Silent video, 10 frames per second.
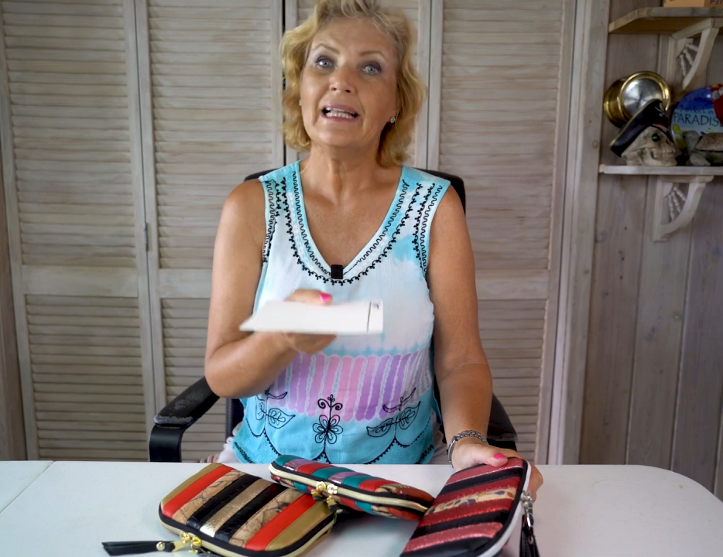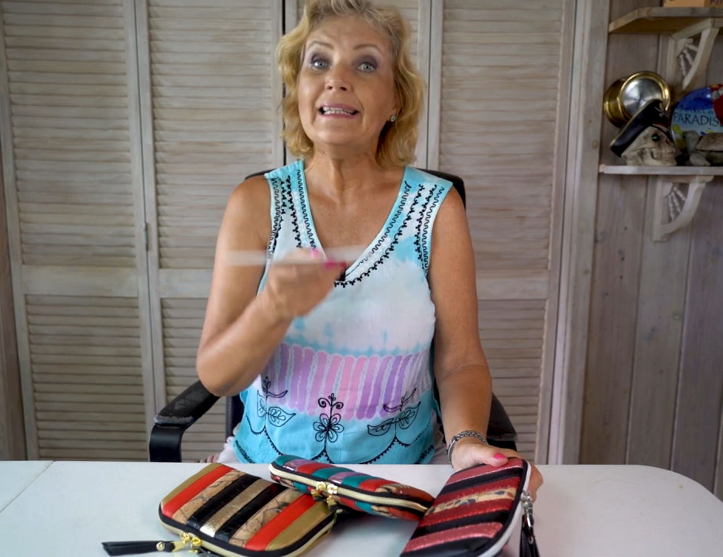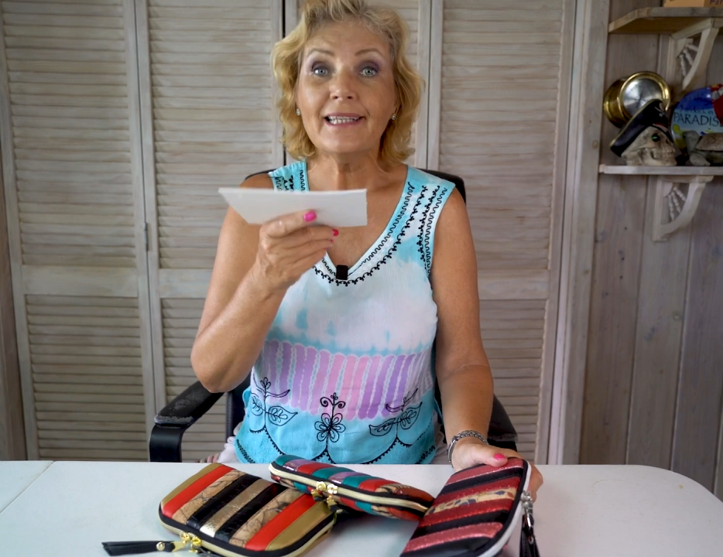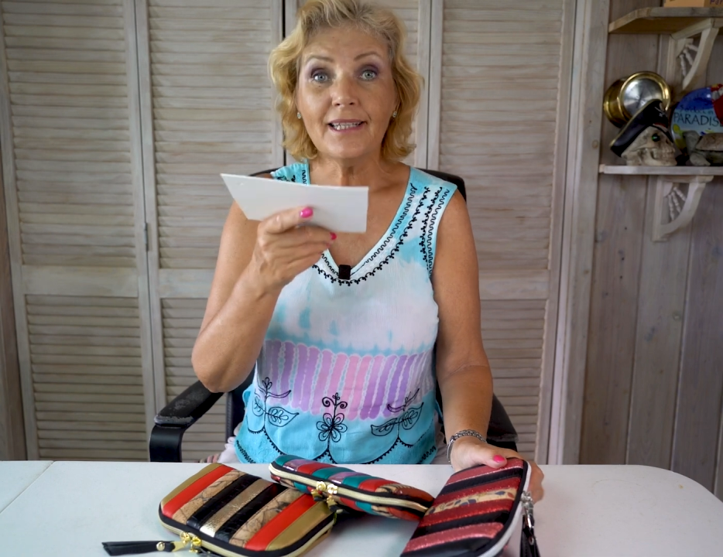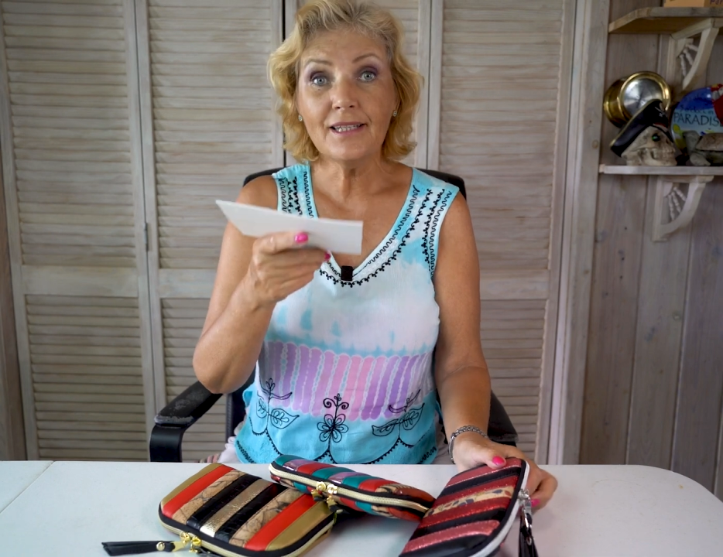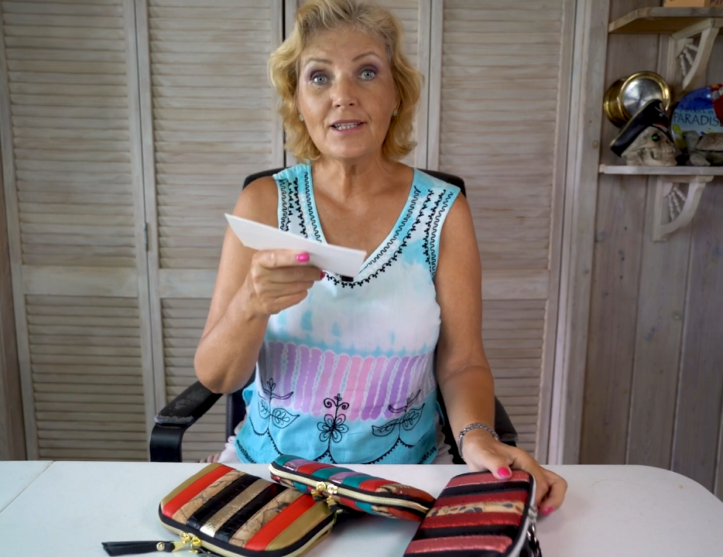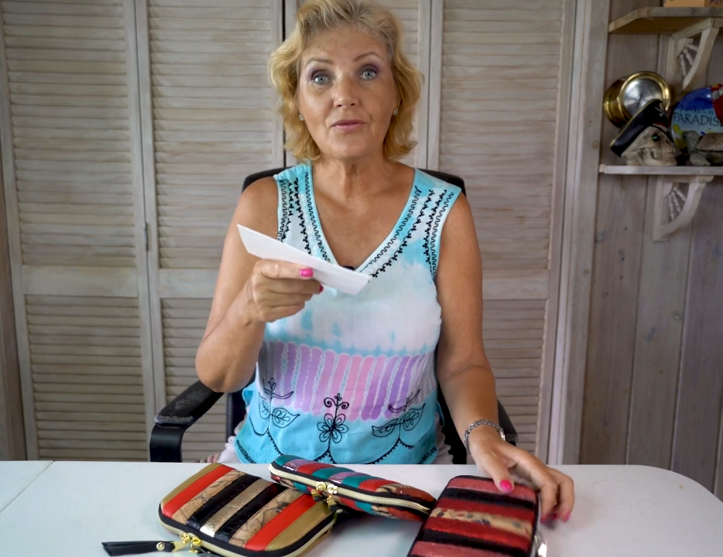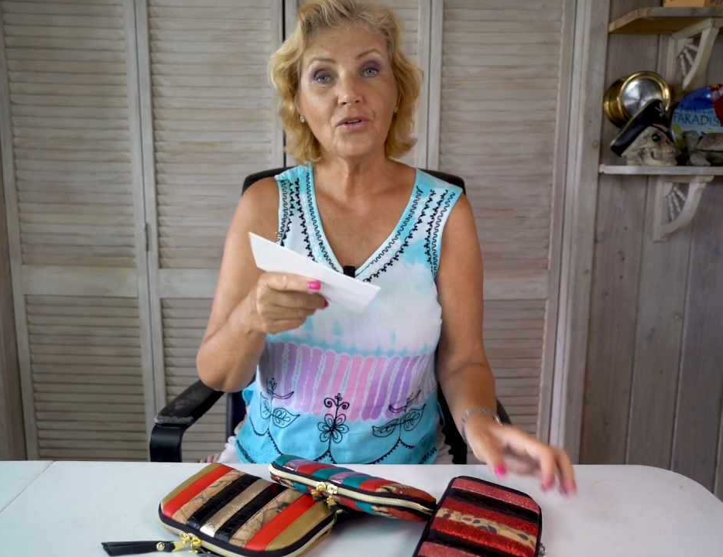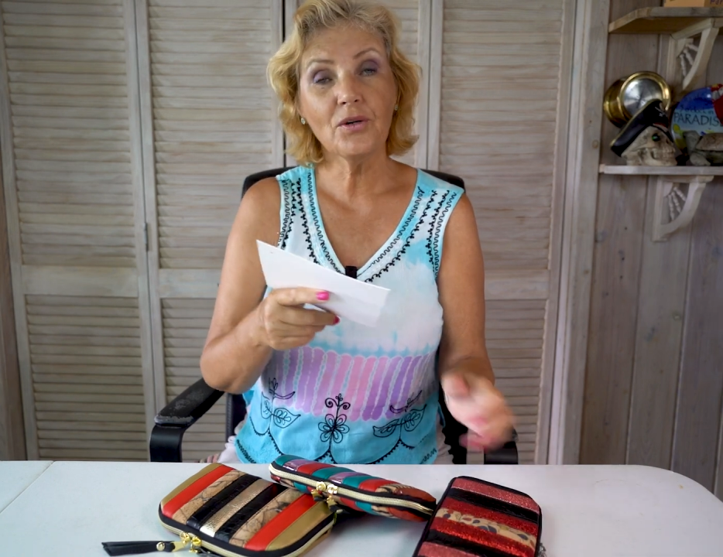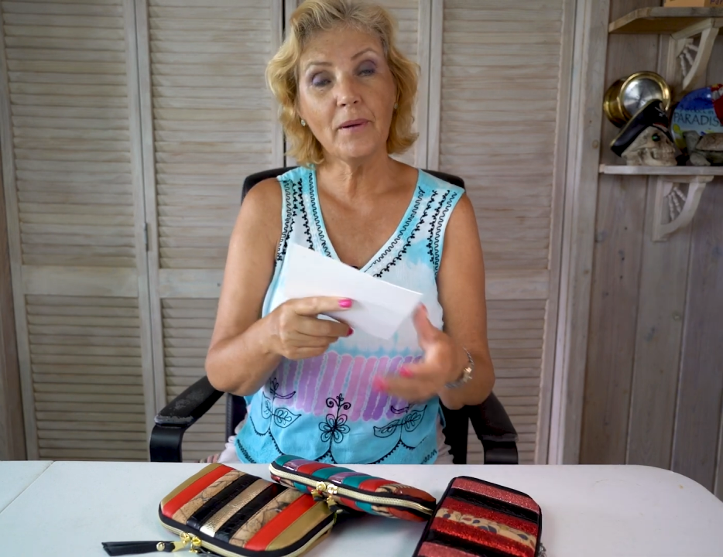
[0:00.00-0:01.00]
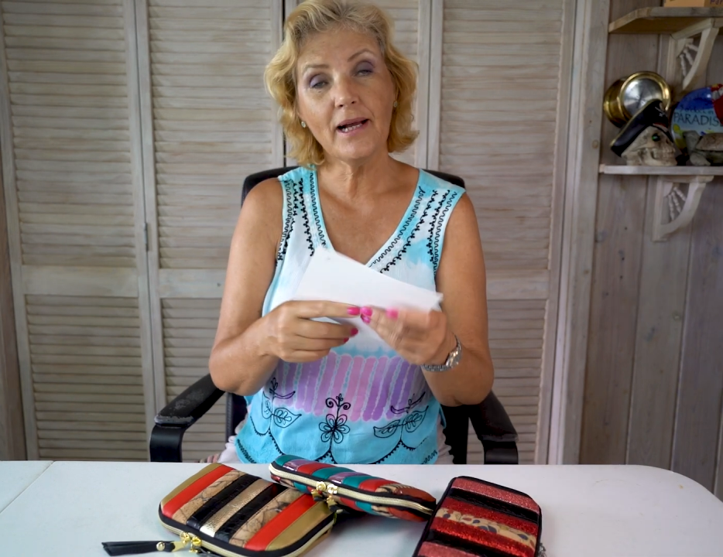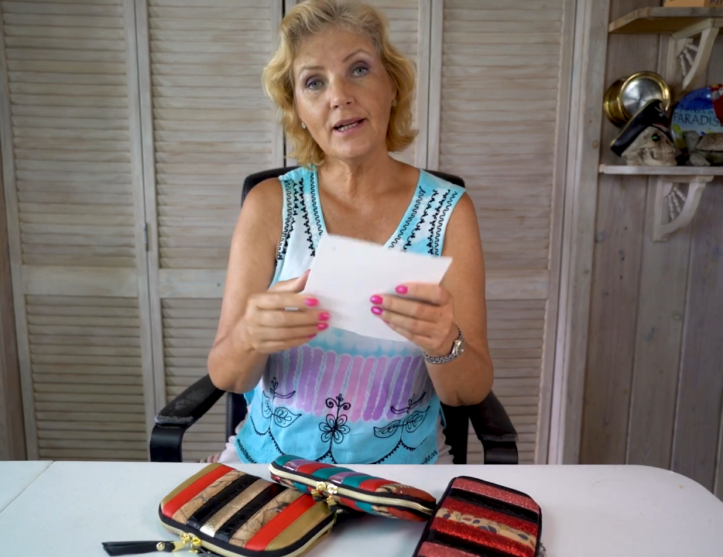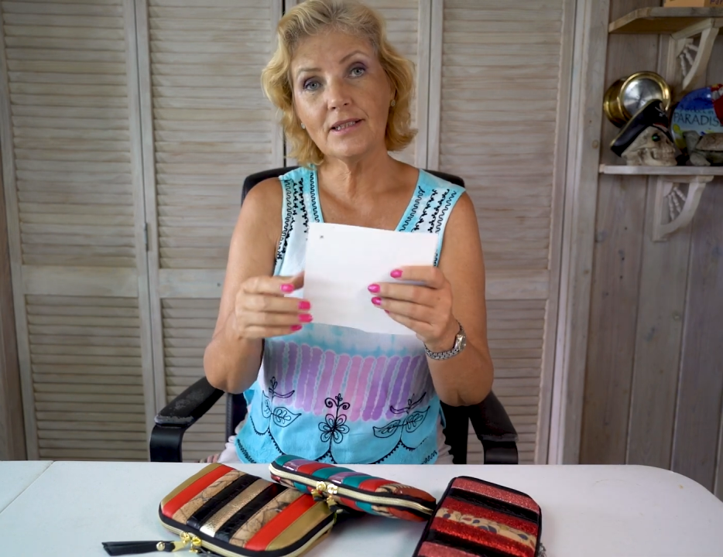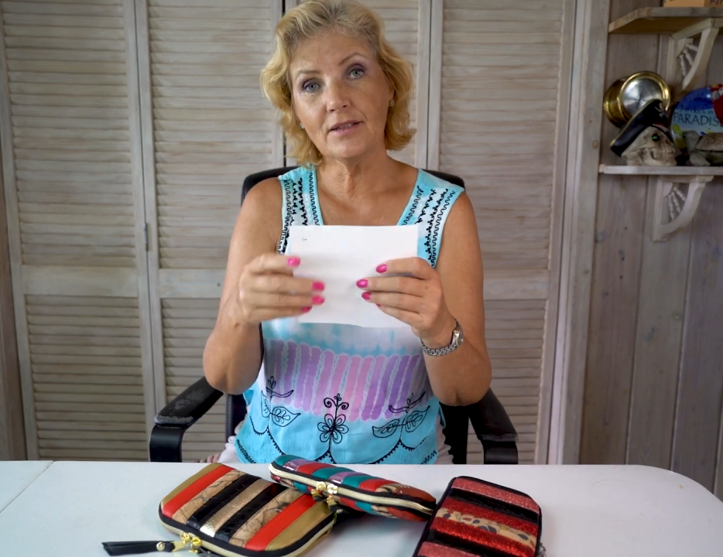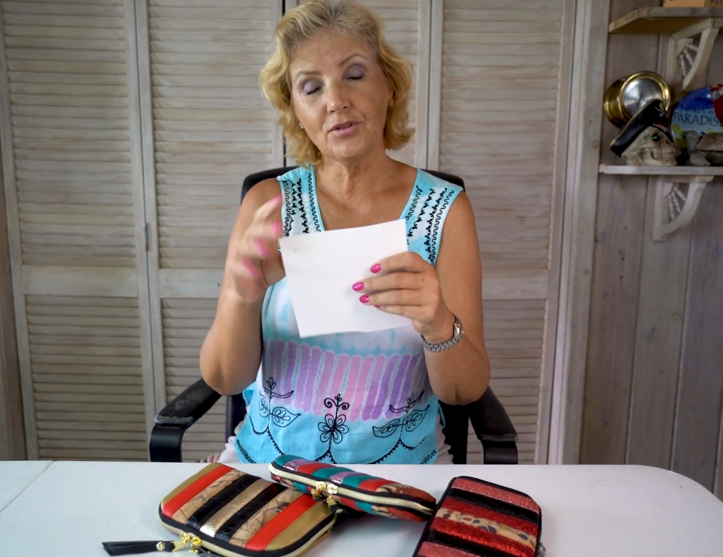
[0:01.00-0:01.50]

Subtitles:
lids for bags.